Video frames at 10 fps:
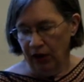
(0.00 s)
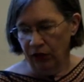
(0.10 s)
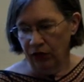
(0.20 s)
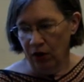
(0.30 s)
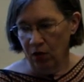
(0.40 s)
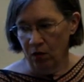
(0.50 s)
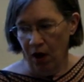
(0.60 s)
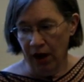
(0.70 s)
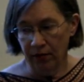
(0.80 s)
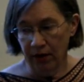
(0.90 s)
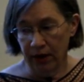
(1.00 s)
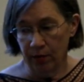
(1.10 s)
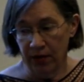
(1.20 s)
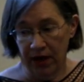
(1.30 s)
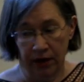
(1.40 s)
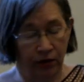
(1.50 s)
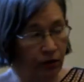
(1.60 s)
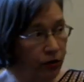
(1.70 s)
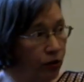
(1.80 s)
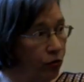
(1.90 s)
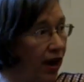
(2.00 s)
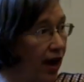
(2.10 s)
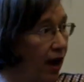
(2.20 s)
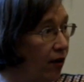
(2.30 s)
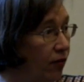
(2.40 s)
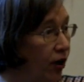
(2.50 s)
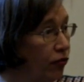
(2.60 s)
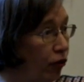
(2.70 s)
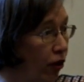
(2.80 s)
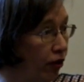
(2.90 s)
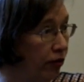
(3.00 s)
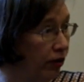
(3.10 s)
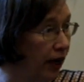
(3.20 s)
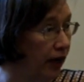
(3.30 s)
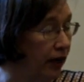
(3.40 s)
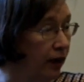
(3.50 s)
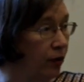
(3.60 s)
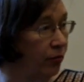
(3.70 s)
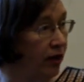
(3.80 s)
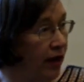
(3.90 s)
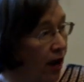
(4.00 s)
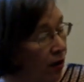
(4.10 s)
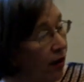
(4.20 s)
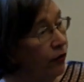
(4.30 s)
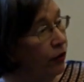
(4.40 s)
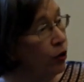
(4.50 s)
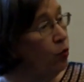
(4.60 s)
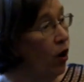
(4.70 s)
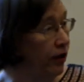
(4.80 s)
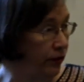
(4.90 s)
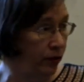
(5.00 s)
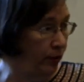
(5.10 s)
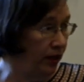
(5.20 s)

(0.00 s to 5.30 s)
So I recommend you have a chart, and it can be however you want it to be.